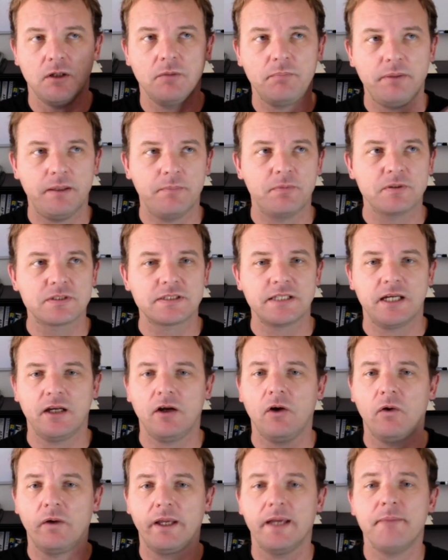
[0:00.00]
People say,
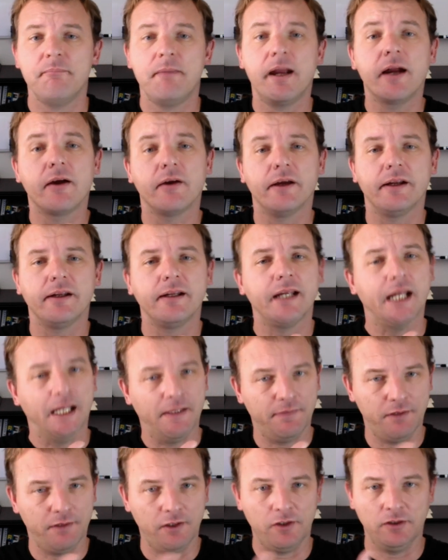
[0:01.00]
oh, get married
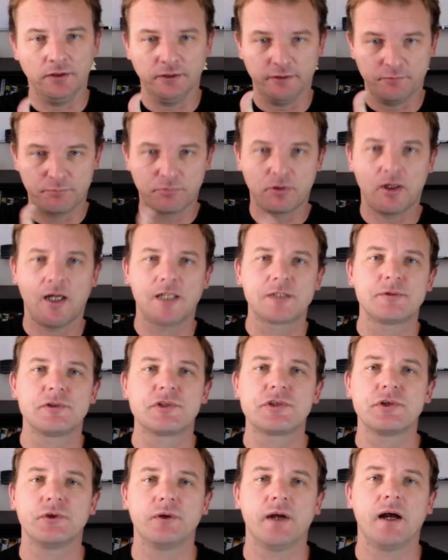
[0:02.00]
and then live prosperous
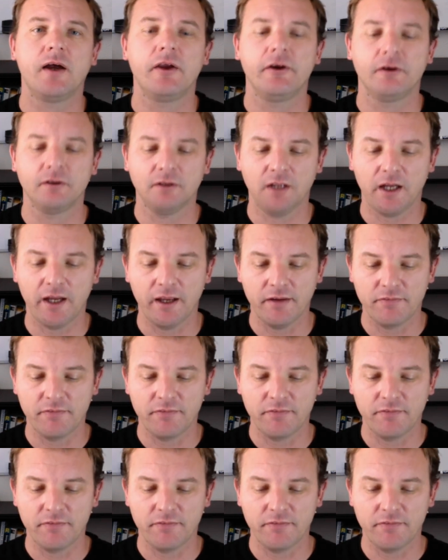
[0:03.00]
throughout your life.